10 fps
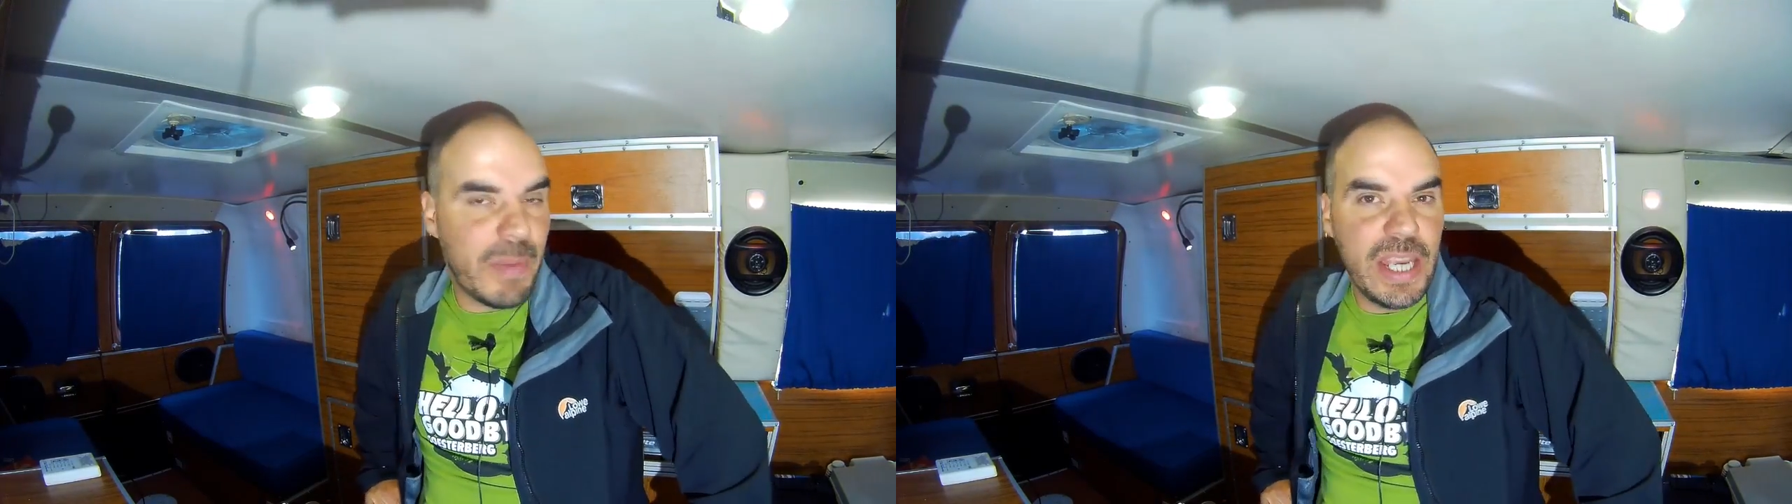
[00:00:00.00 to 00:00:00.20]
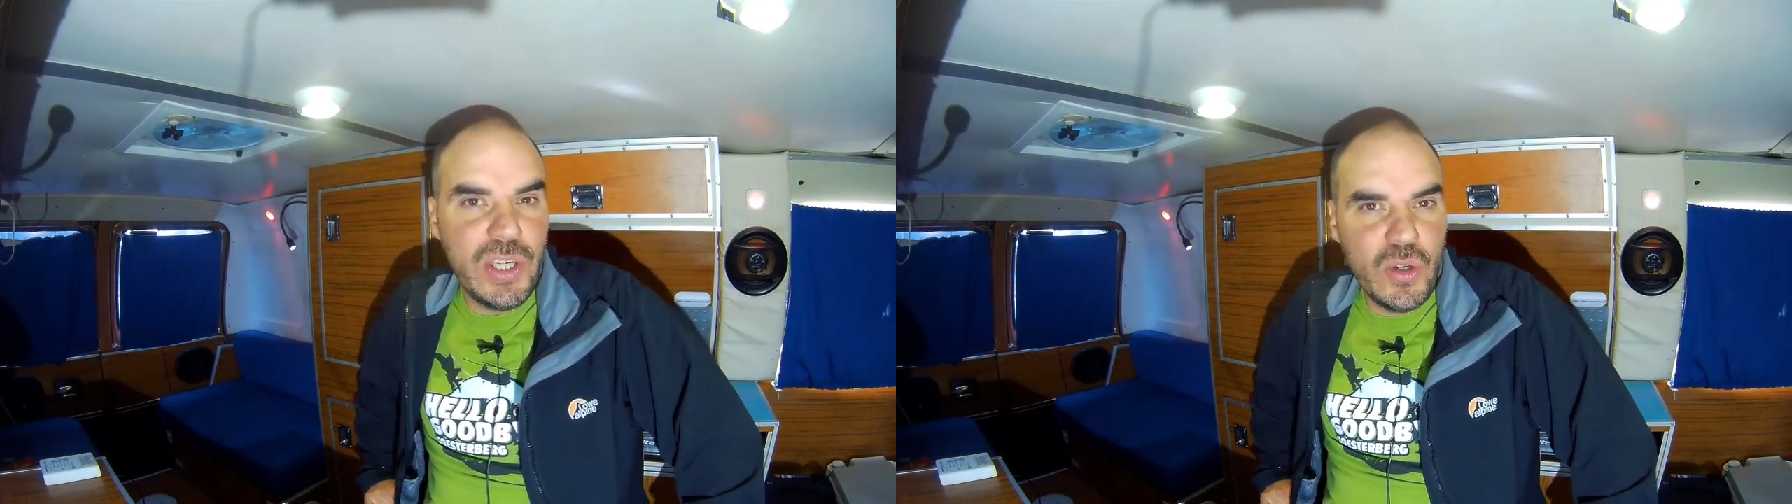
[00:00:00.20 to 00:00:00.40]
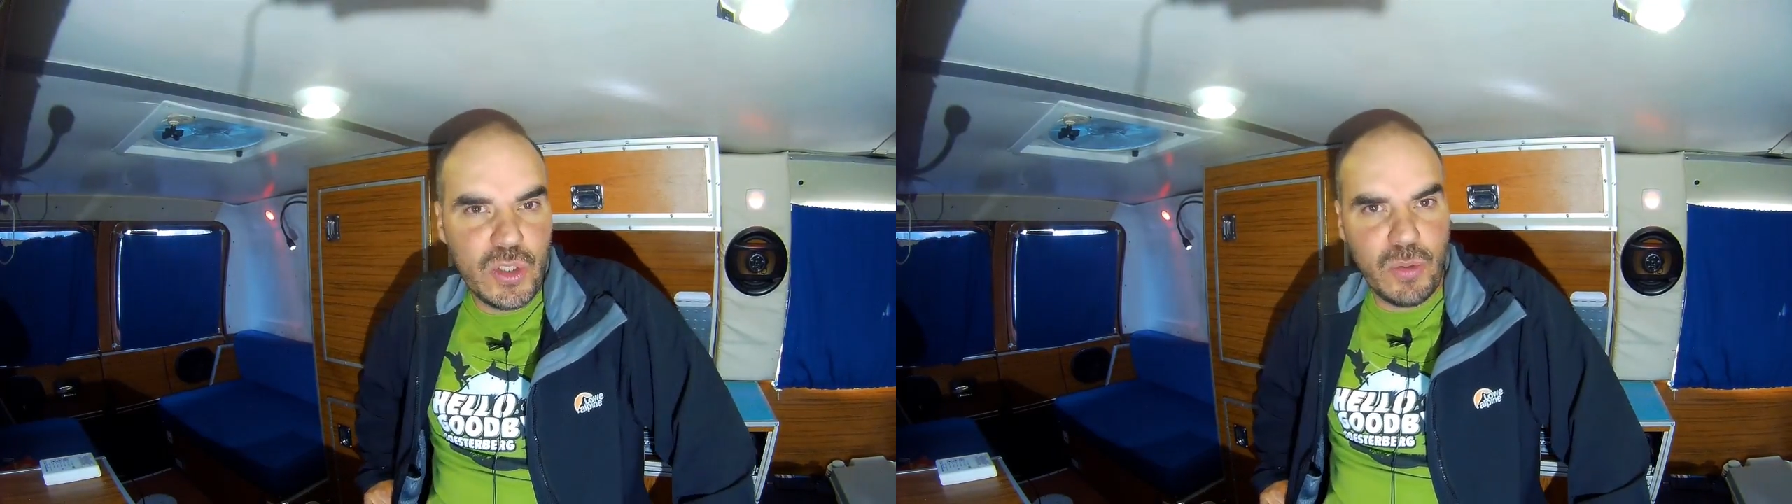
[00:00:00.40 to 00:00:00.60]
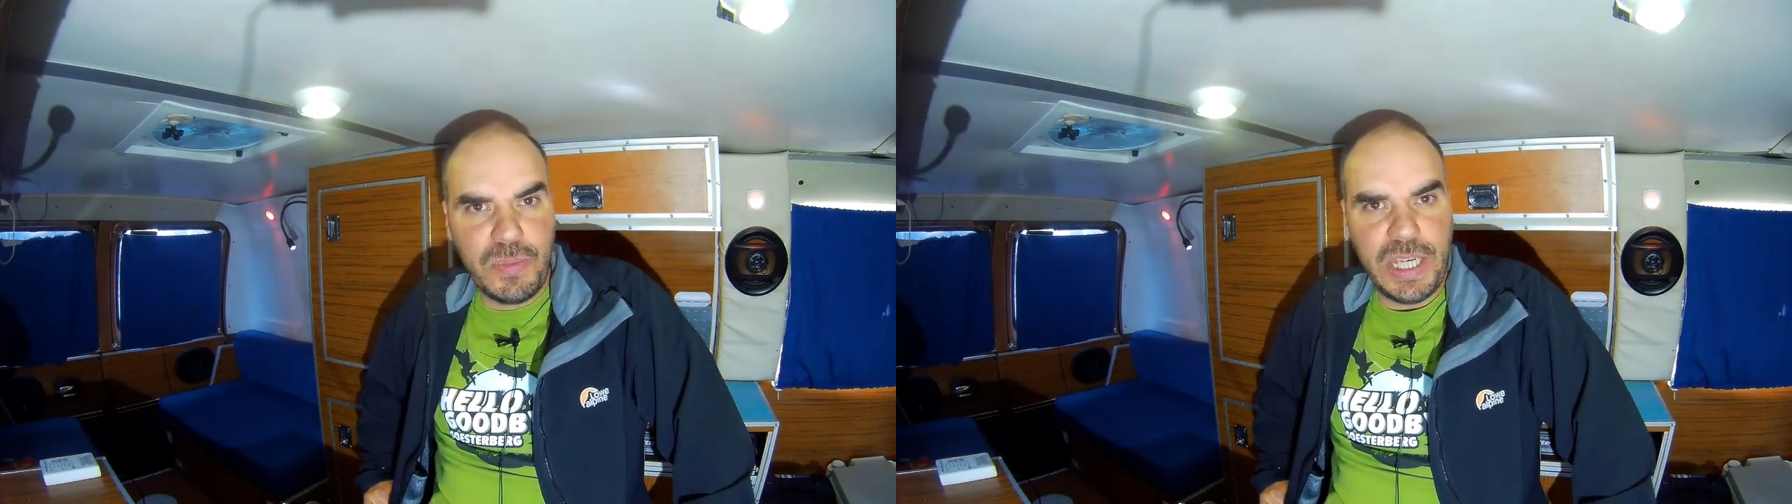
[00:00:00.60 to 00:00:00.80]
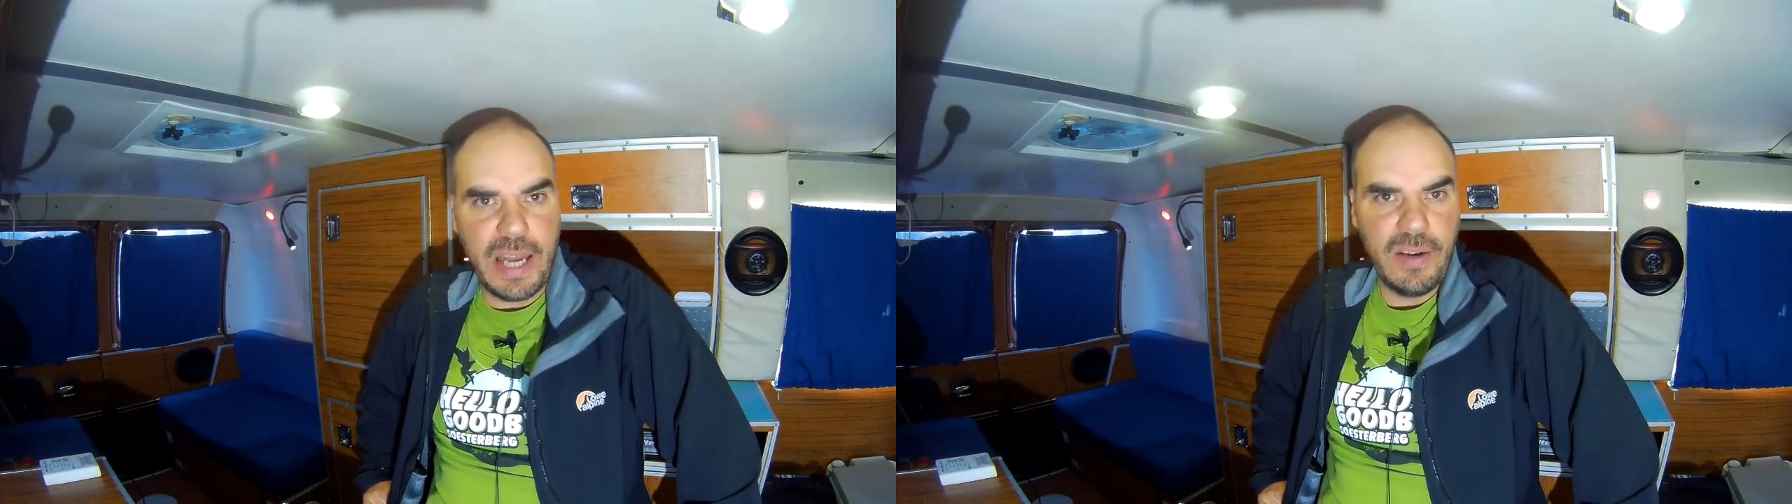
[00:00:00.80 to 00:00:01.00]
my
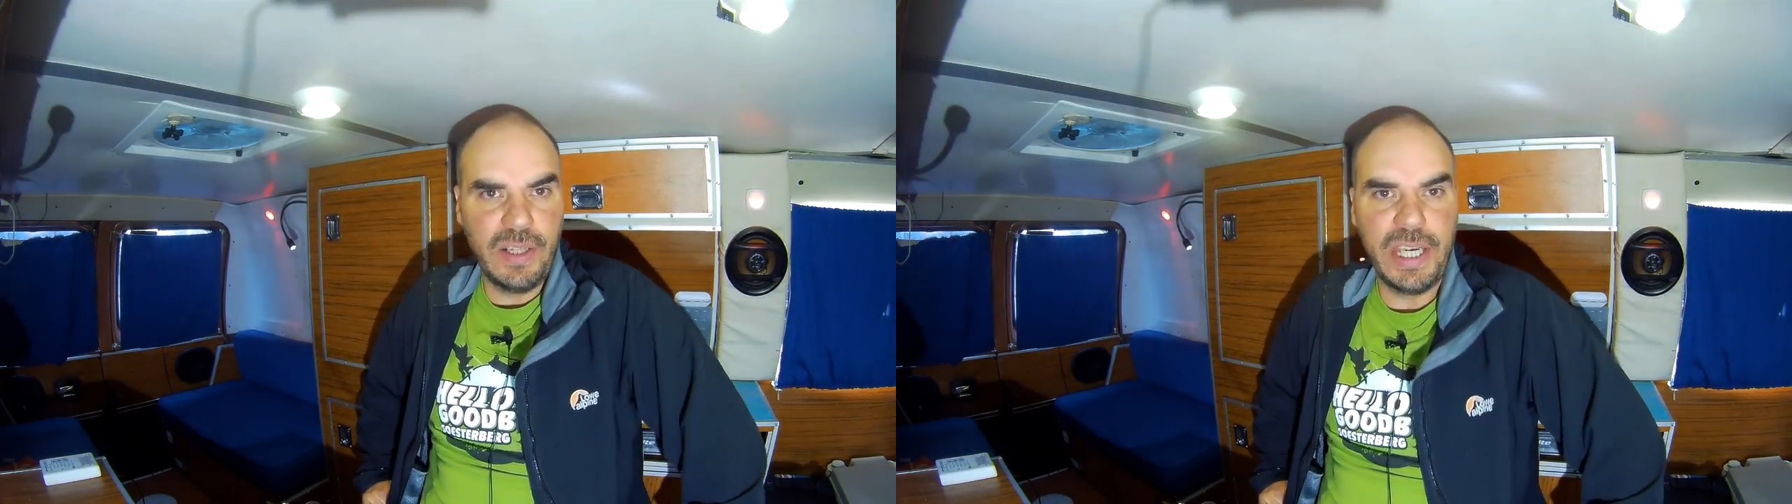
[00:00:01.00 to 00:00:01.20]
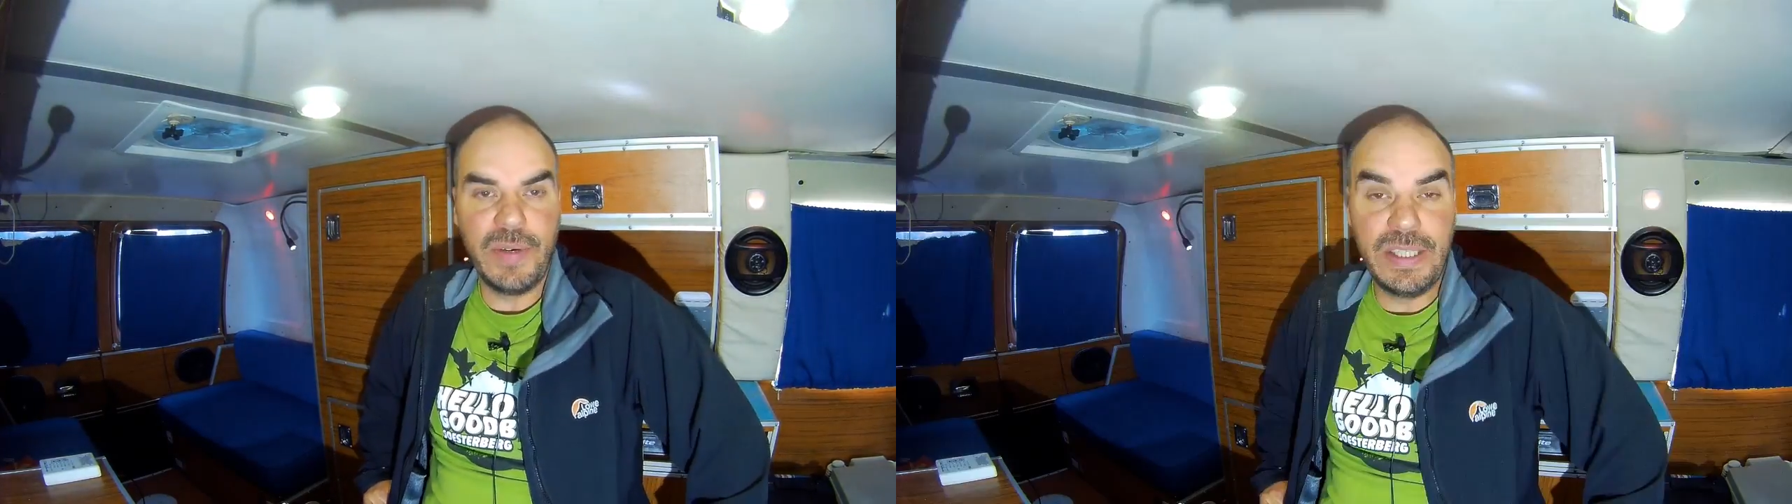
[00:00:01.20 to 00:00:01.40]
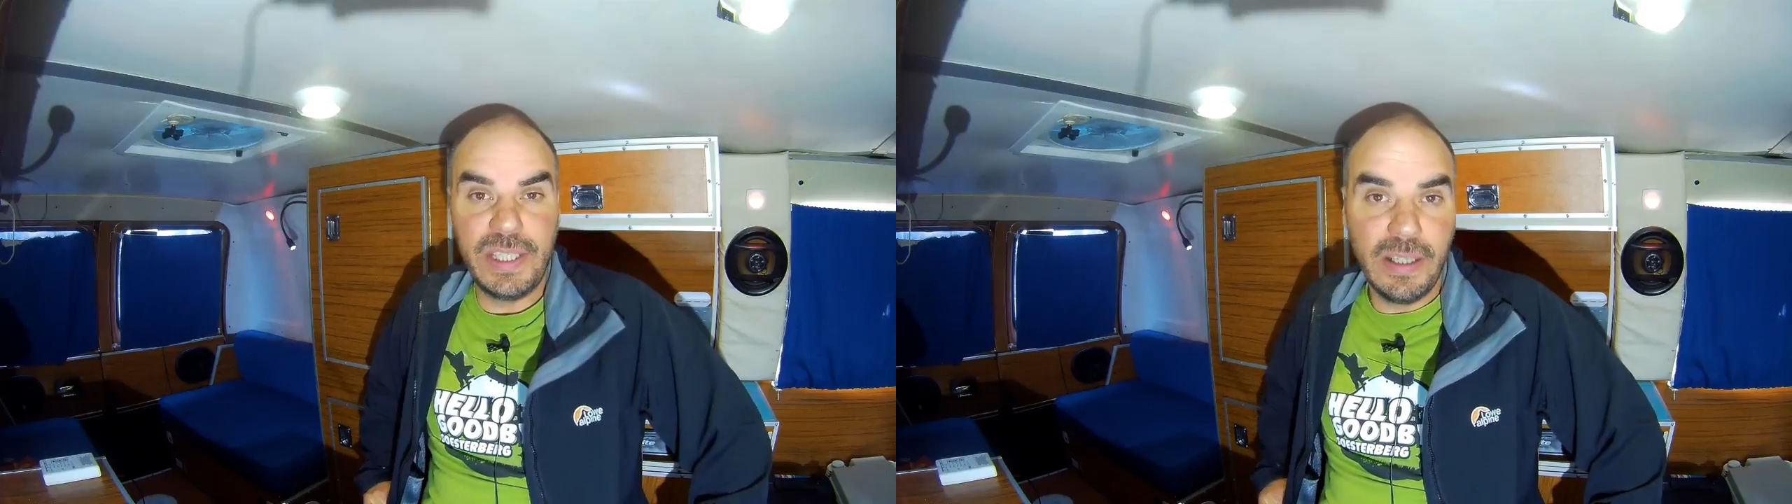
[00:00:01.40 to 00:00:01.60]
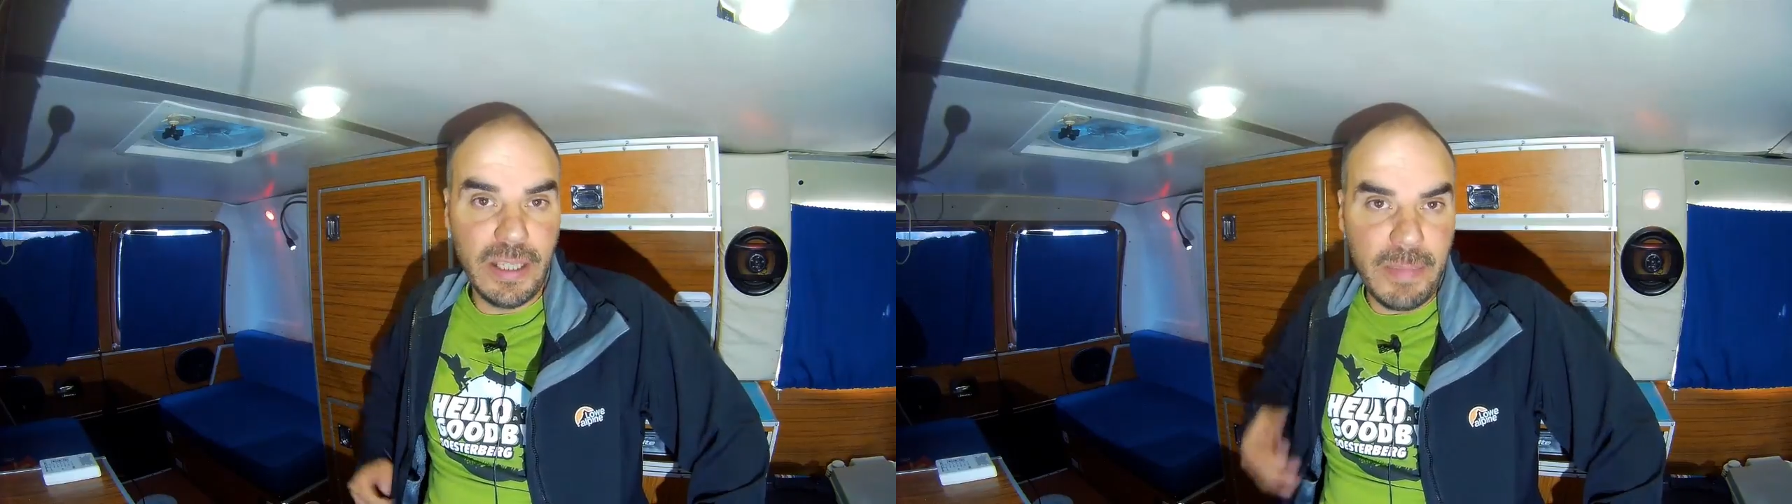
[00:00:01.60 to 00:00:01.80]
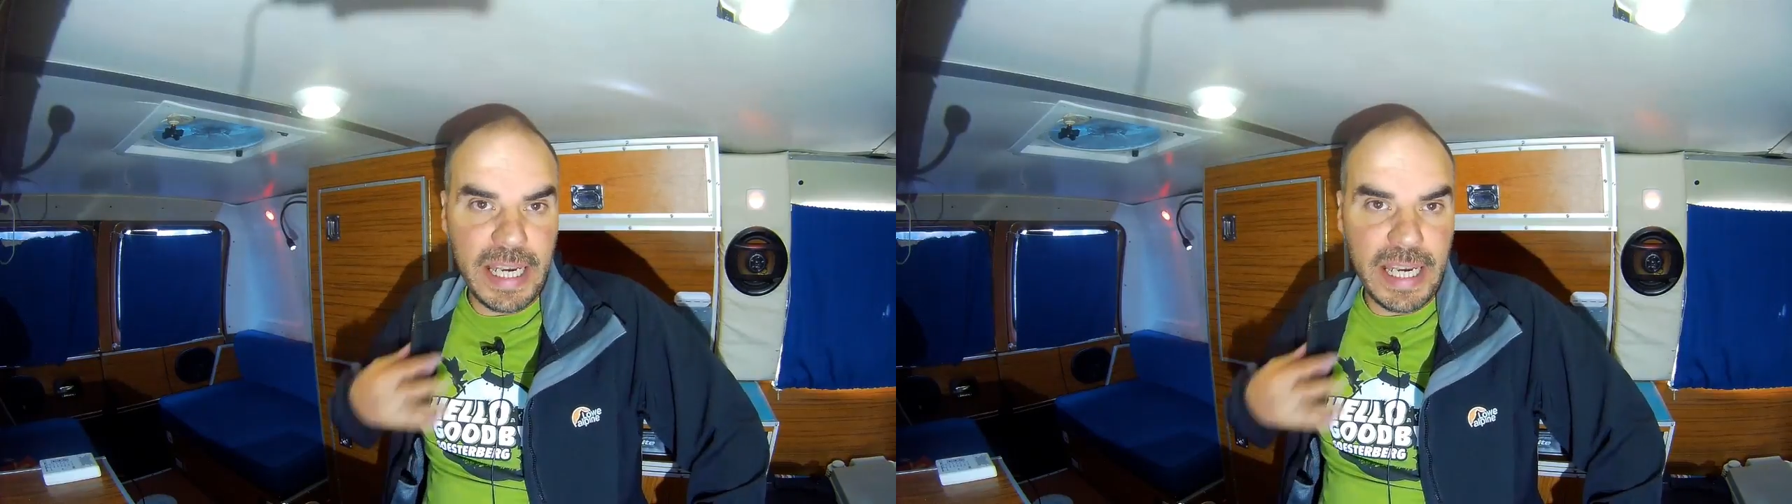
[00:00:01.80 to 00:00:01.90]
YouTube channel here in Chile.